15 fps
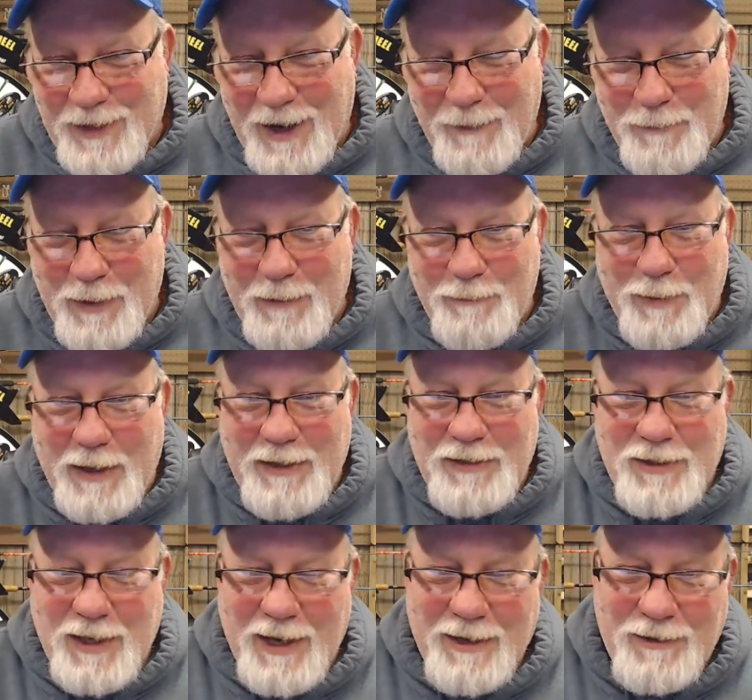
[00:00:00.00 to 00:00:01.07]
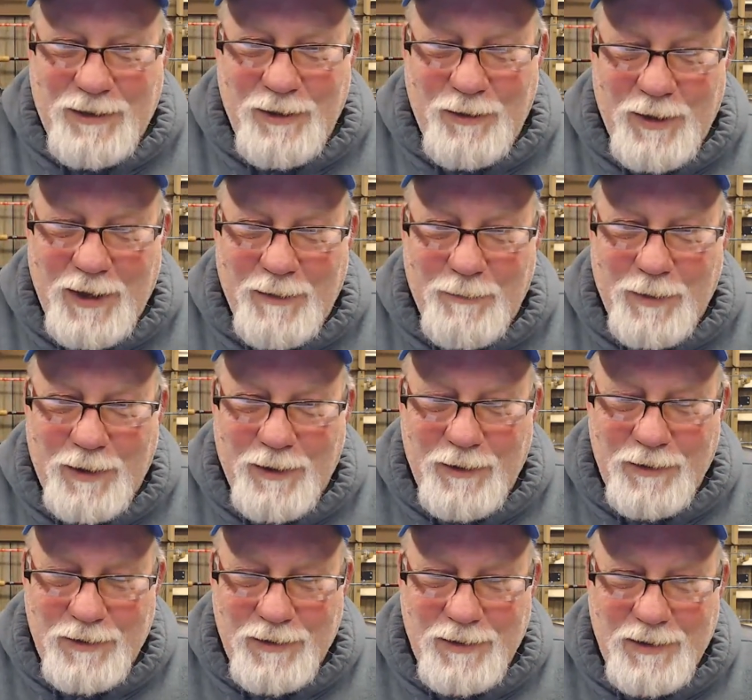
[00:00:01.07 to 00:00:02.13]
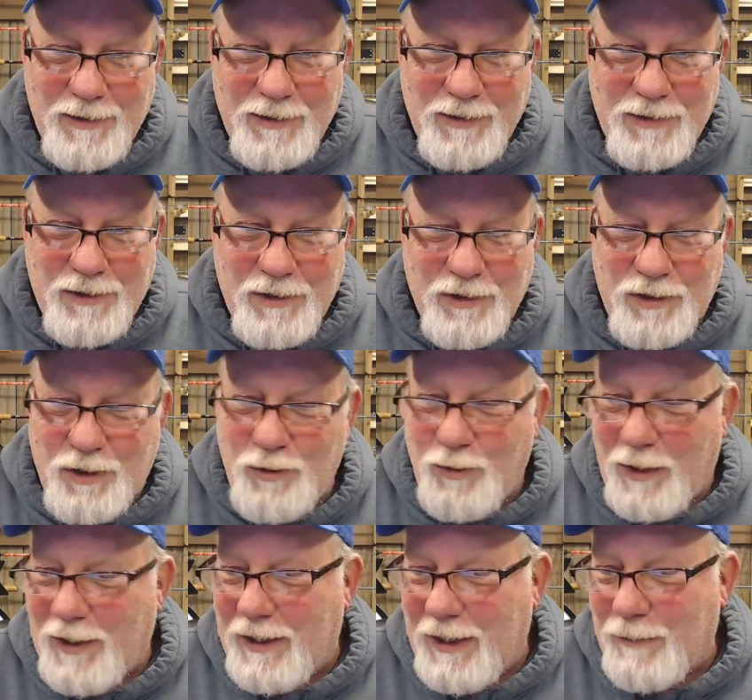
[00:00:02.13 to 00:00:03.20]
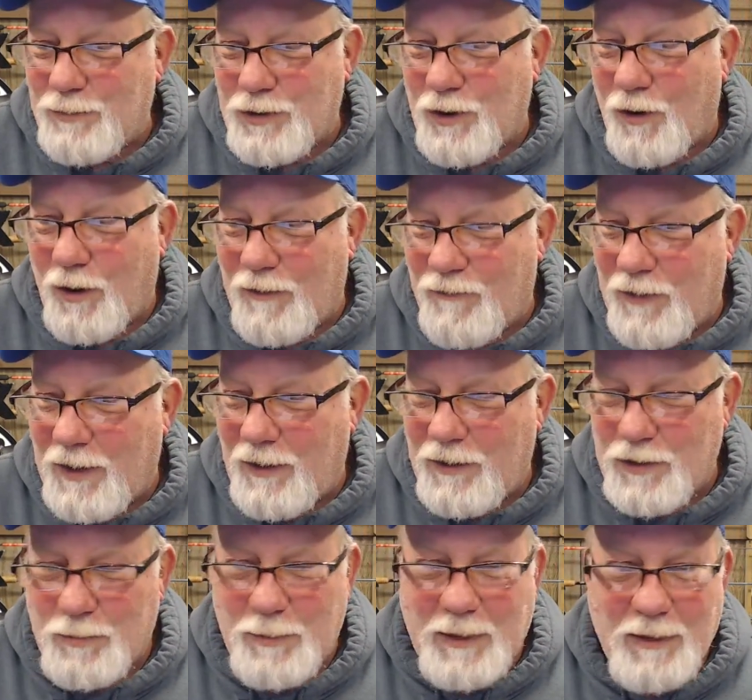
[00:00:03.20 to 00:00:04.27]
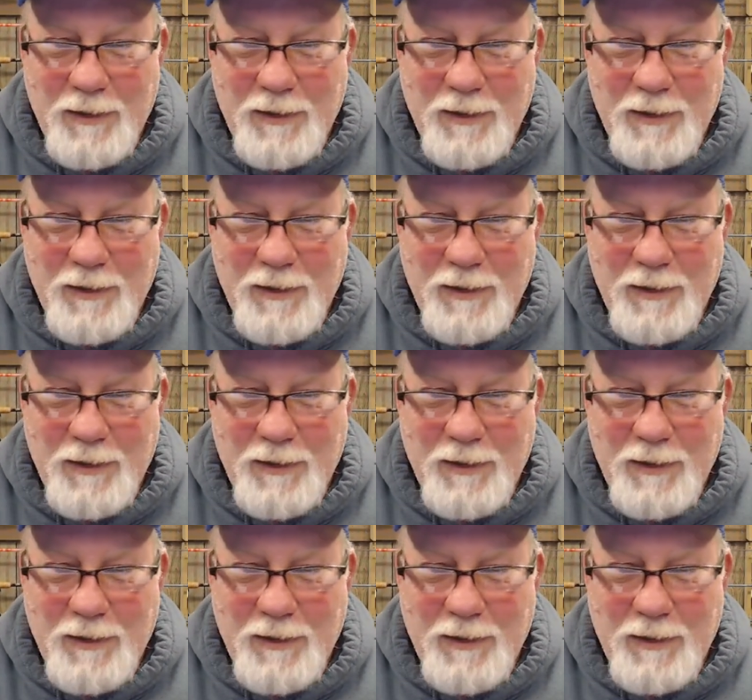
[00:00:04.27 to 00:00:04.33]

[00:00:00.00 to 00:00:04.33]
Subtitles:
copy and paste that to them because it's just too late. I'm sorry, fellas.